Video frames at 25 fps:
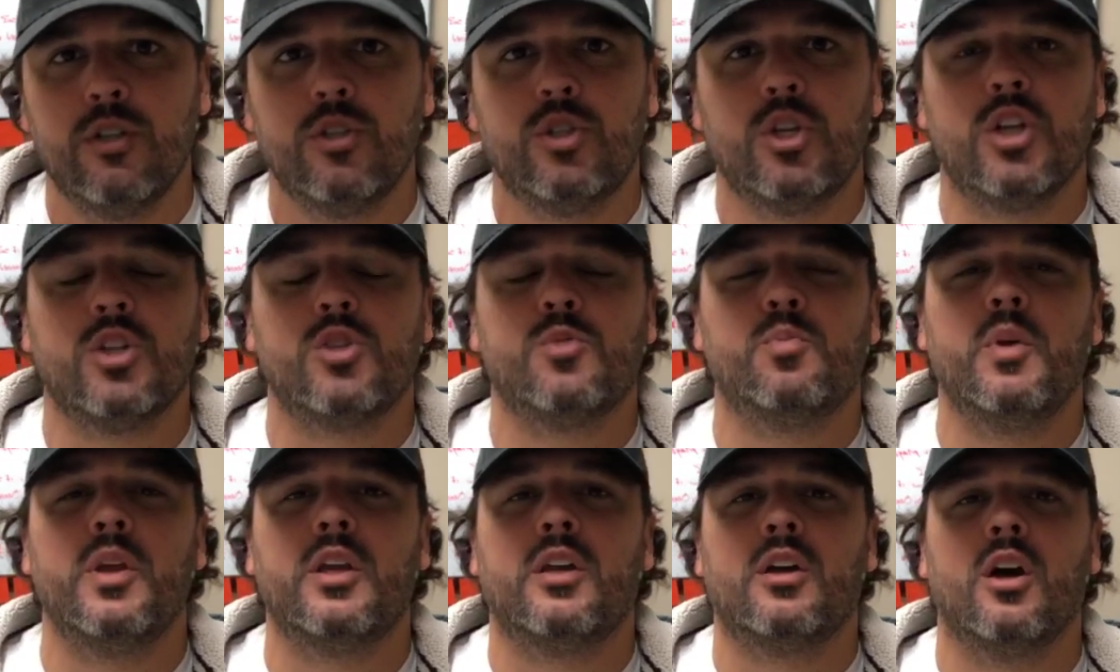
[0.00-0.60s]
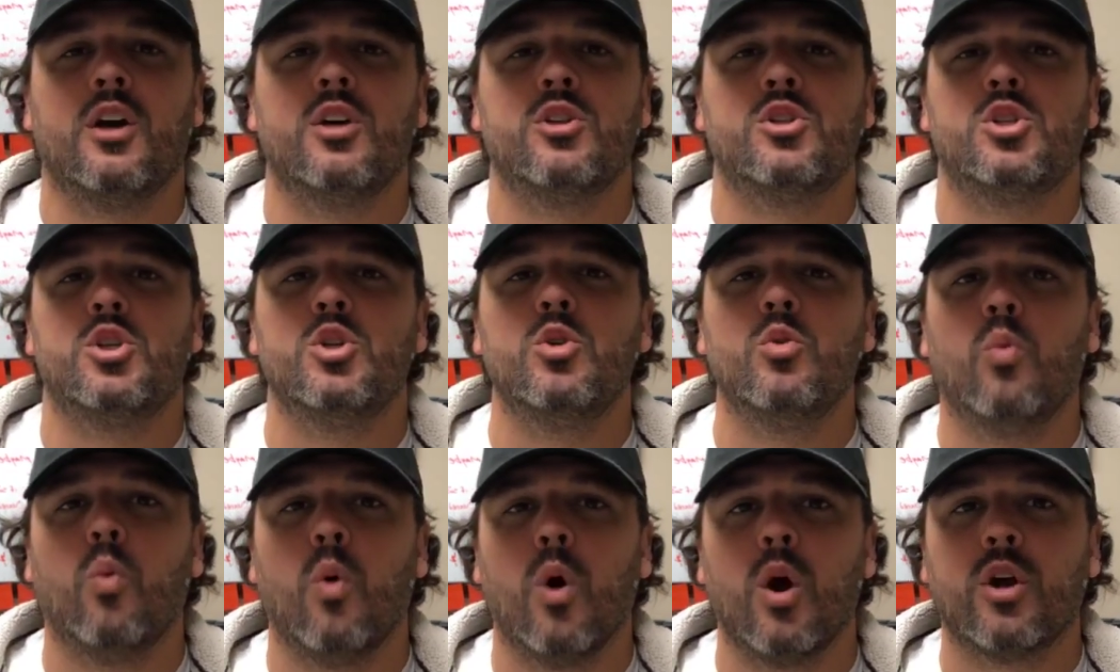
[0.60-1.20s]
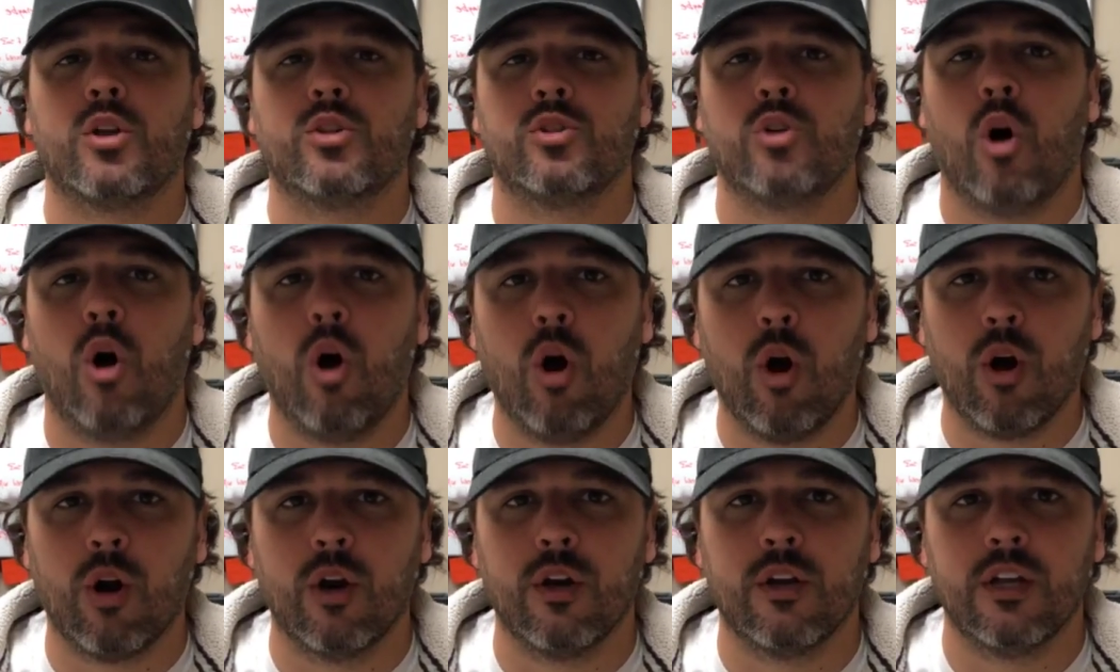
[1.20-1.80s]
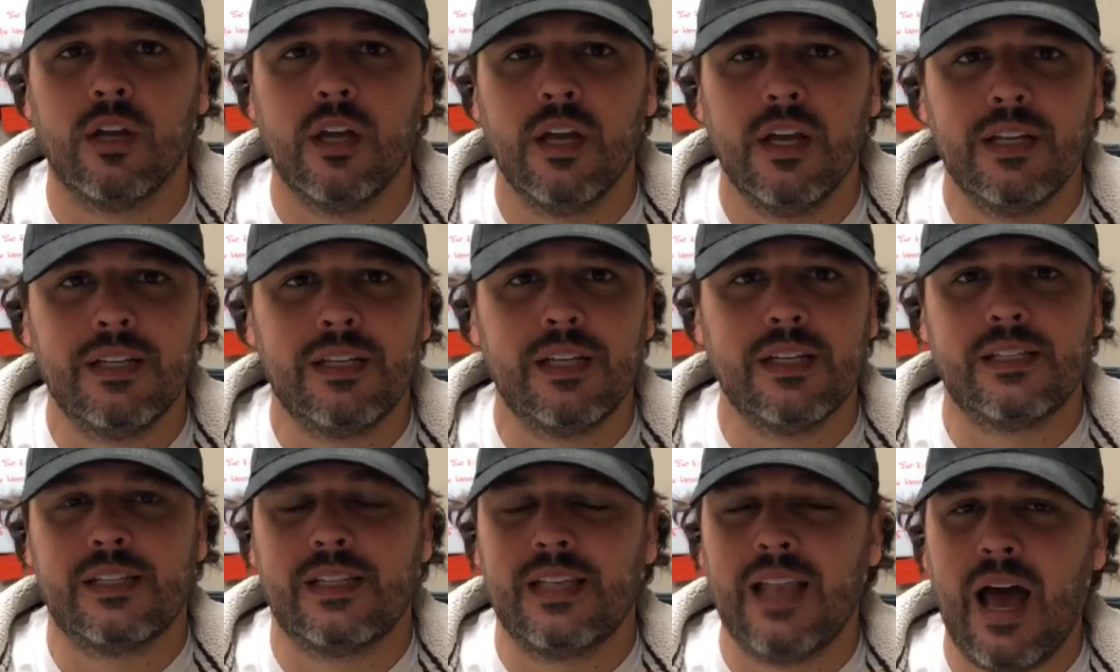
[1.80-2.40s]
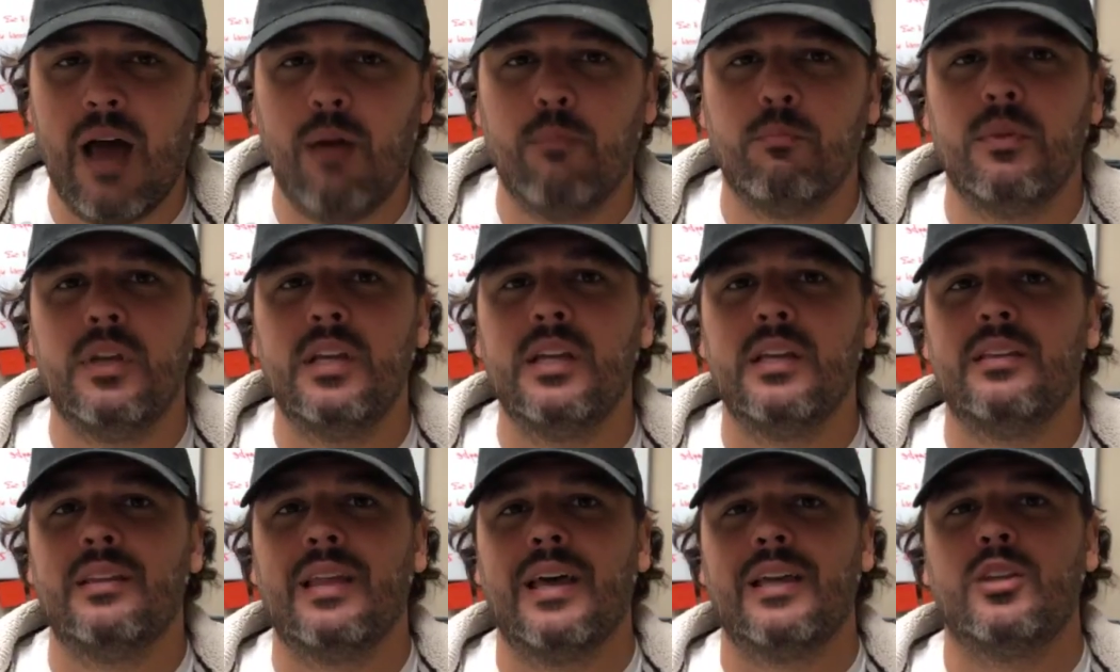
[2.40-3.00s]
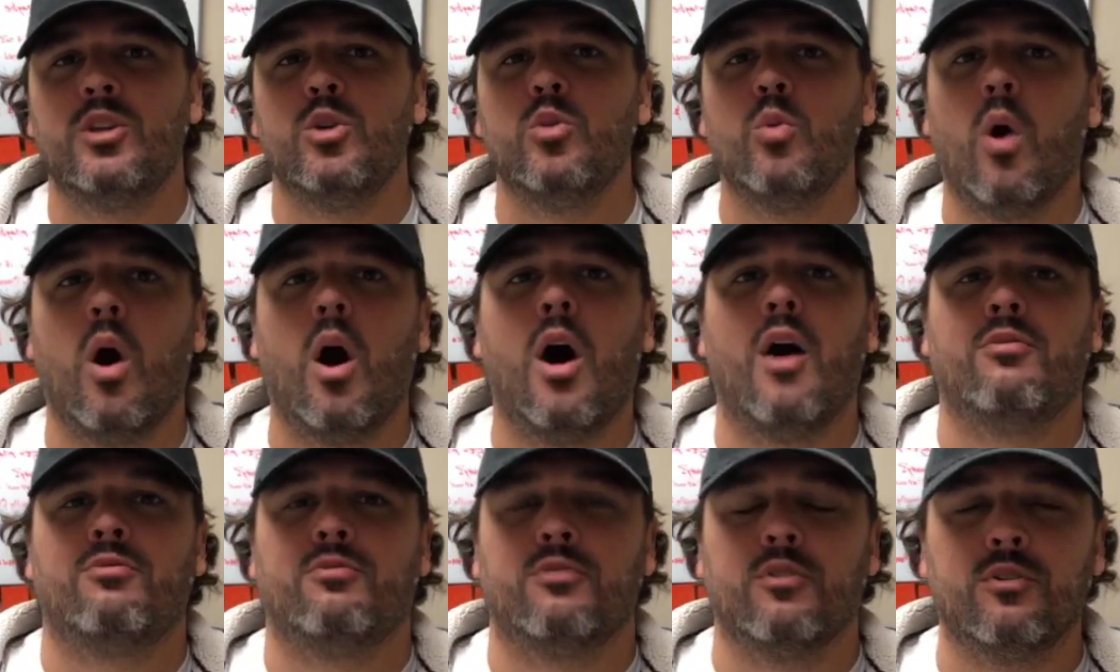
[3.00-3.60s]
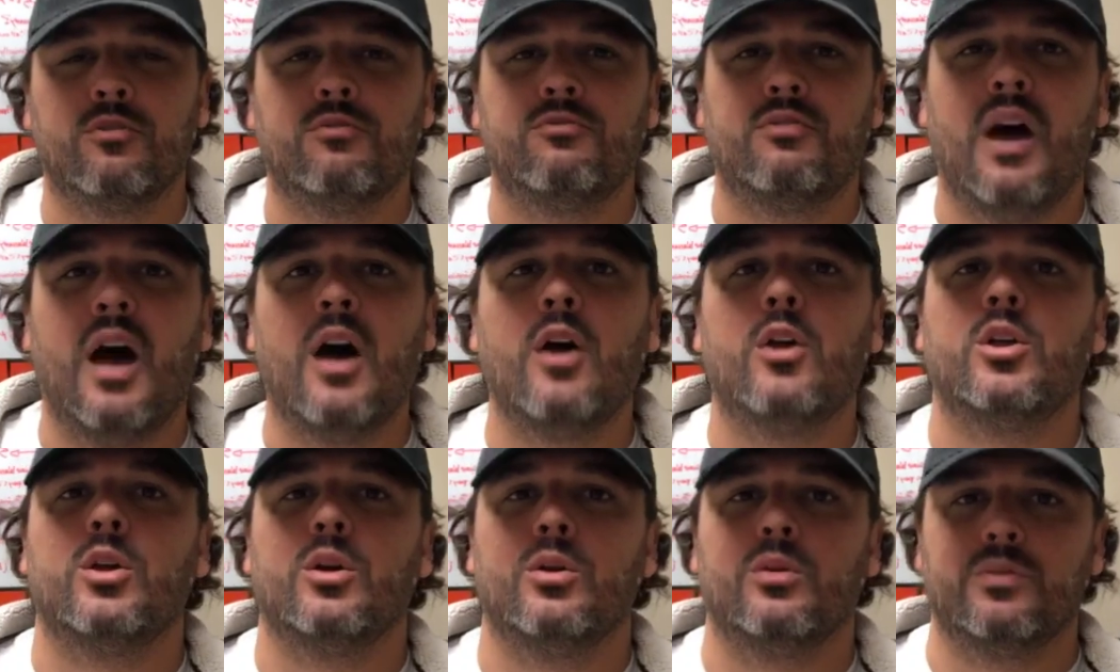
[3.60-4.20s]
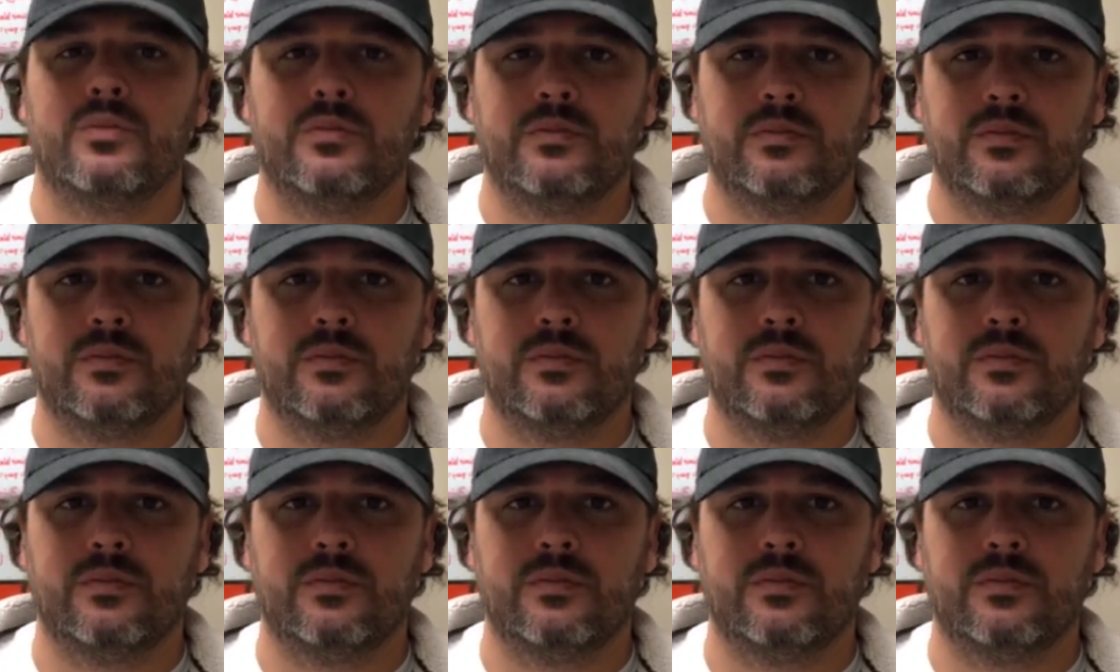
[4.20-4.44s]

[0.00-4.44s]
Just because you worked hard does not mean that you offered value.